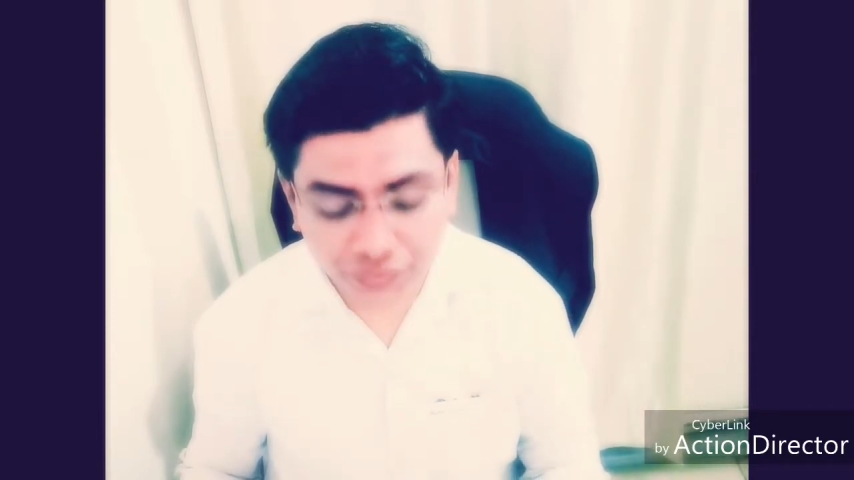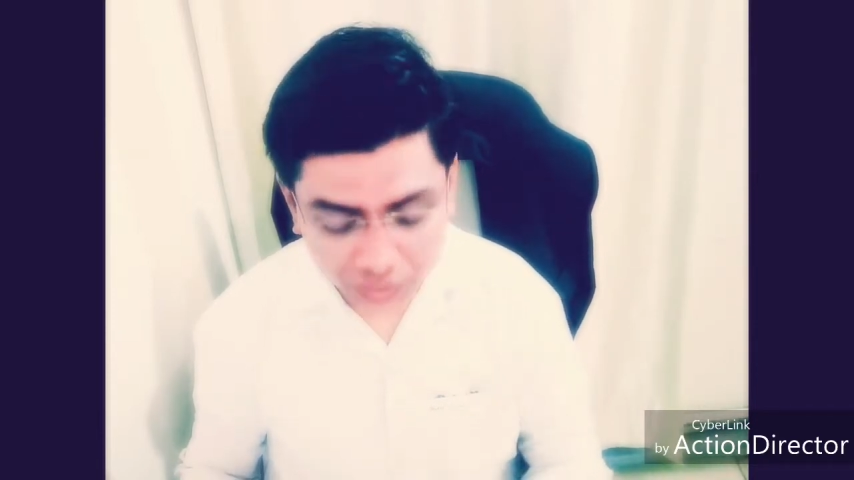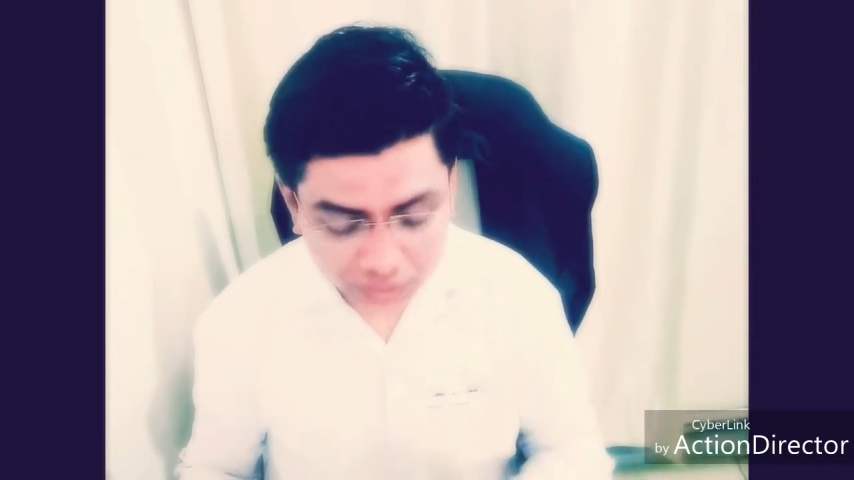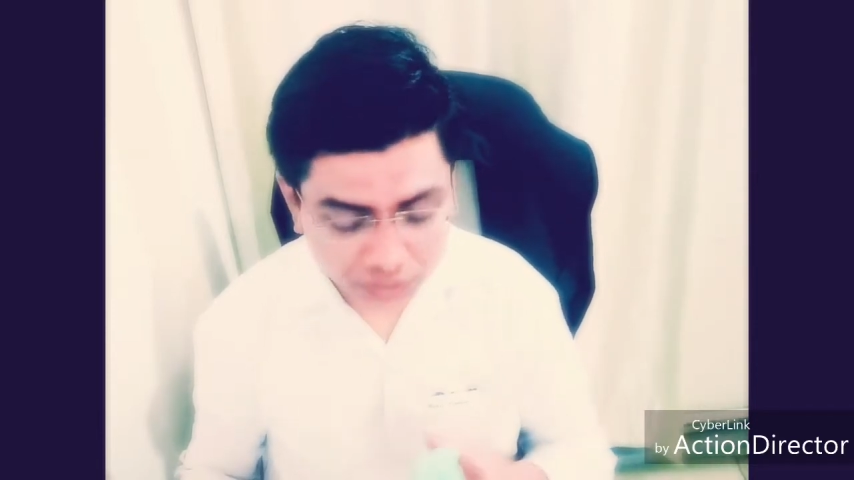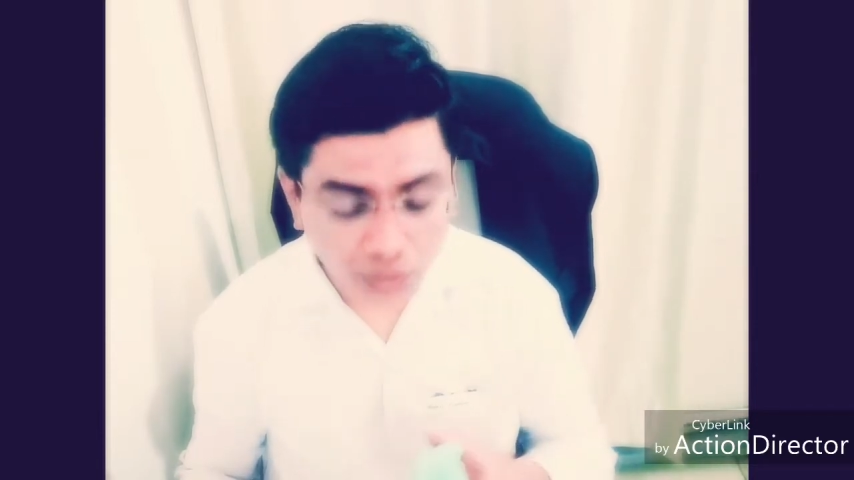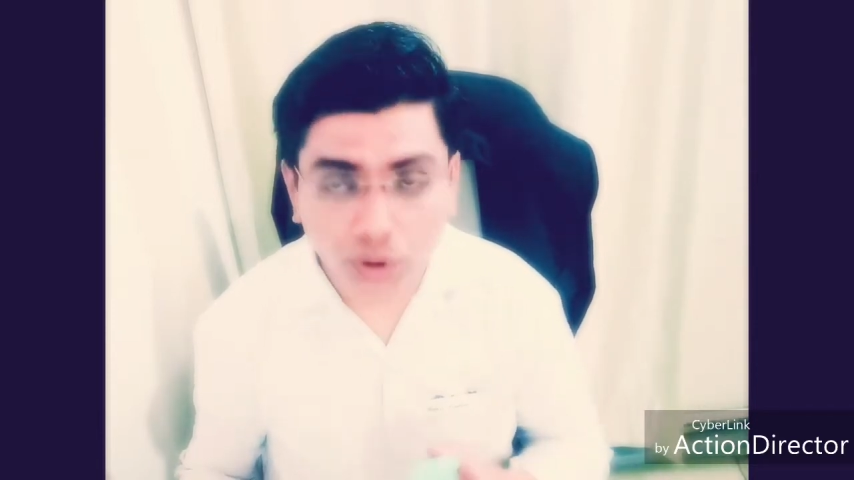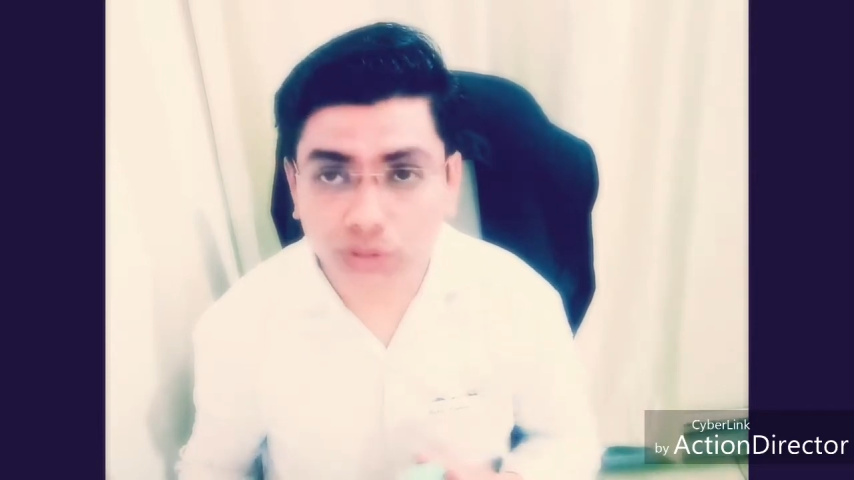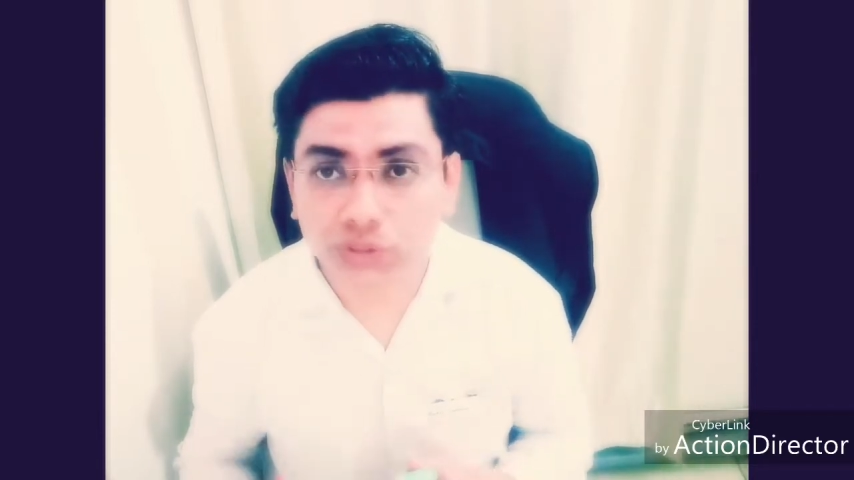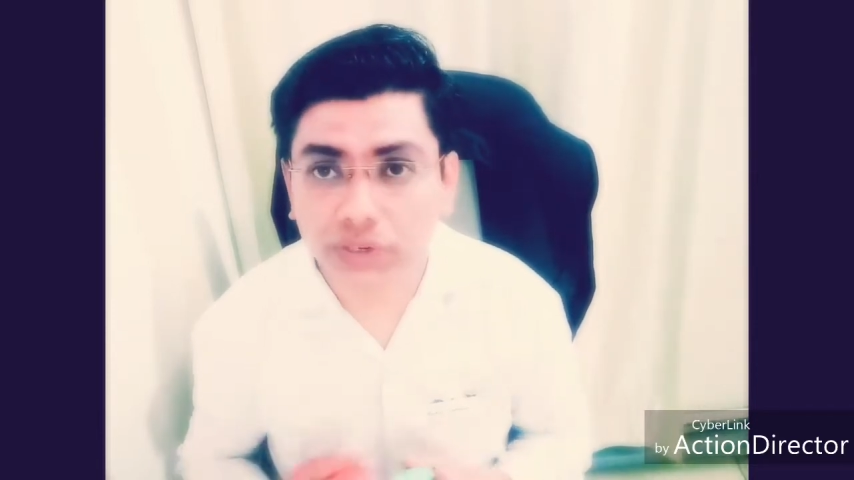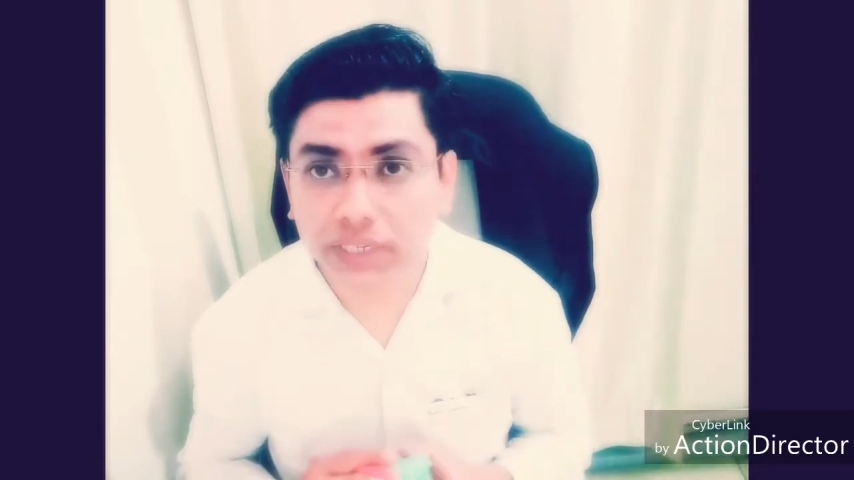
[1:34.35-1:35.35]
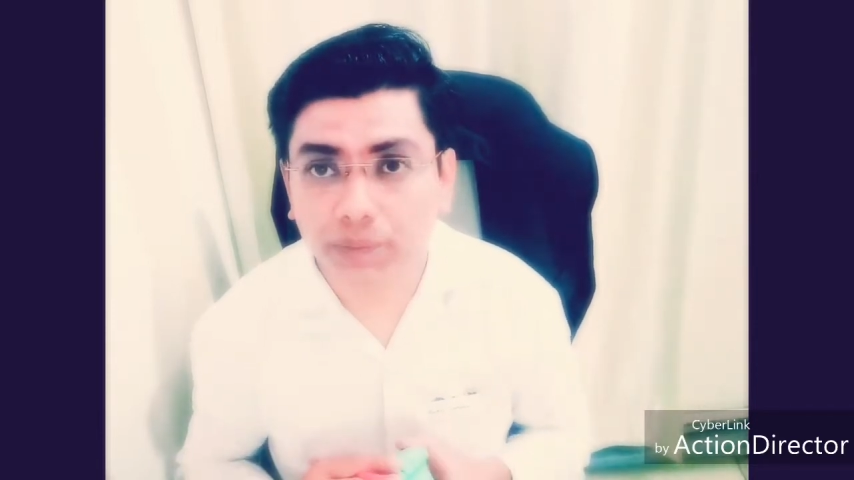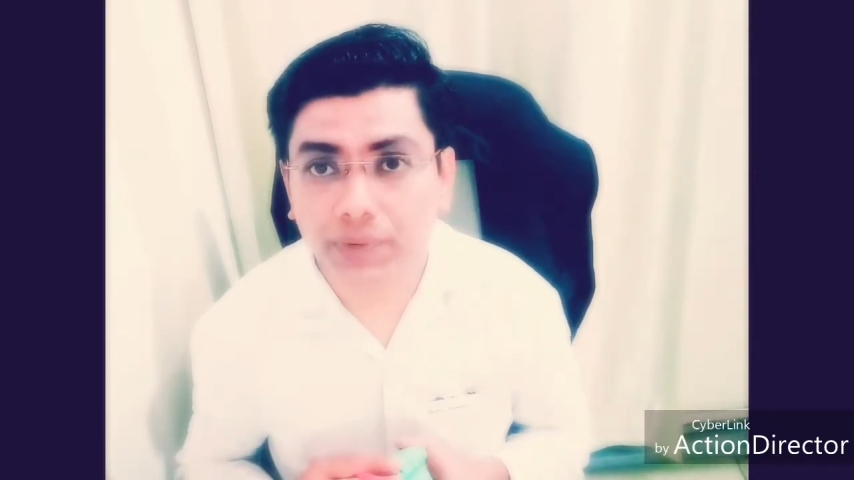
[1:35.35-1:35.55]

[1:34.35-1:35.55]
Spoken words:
fixed orthodontic